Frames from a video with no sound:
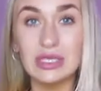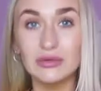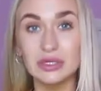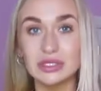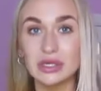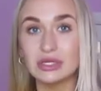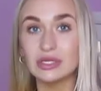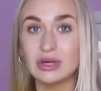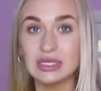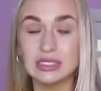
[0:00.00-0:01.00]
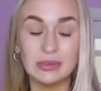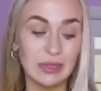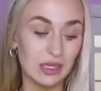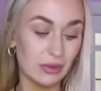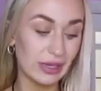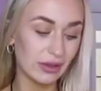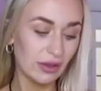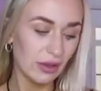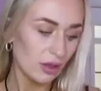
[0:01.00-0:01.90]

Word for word: it was only quite cheap anyway